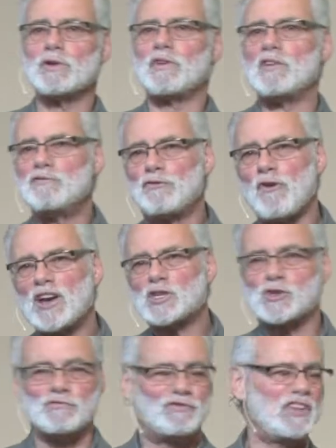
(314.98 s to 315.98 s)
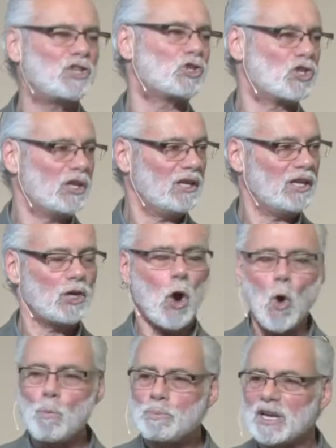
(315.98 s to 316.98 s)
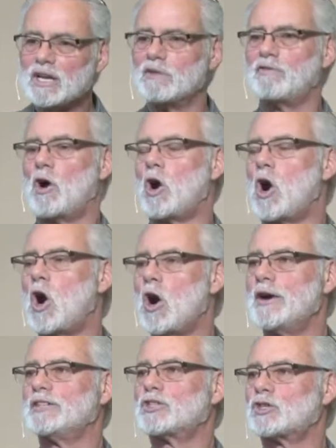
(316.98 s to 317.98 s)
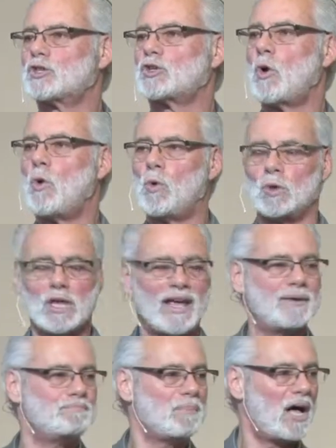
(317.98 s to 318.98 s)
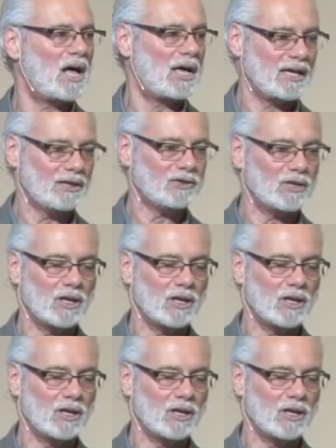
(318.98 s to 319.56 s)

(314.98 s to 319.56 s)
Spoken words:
of a fresh vision, an opening of our heart, soul, and mind